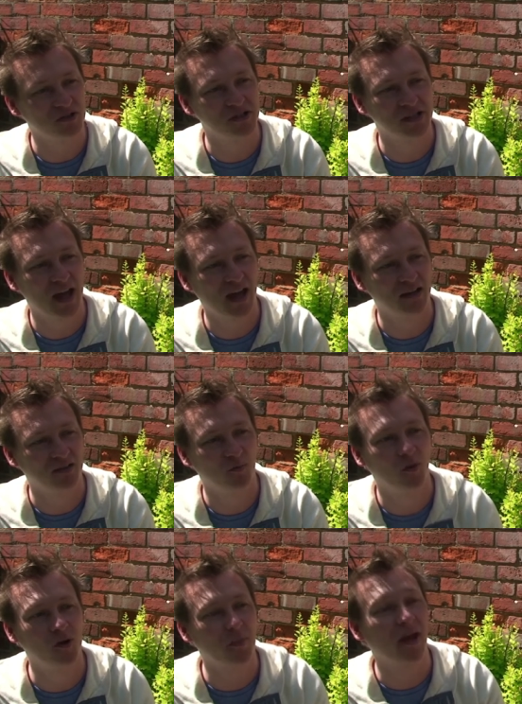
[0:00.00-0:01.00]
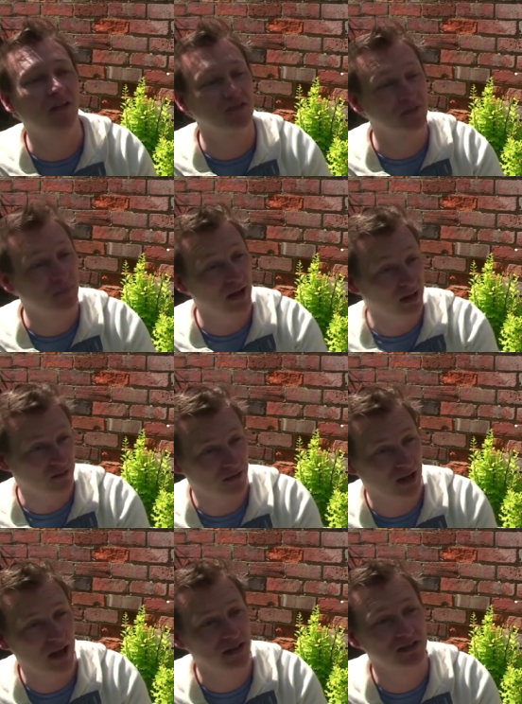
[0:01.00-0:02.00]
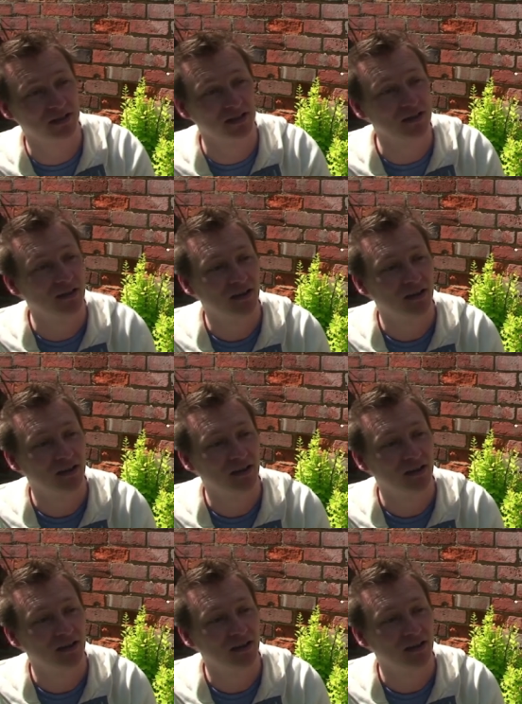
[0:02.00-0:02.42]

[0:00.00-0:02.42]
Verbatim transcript: just had and what about it made it relaxing,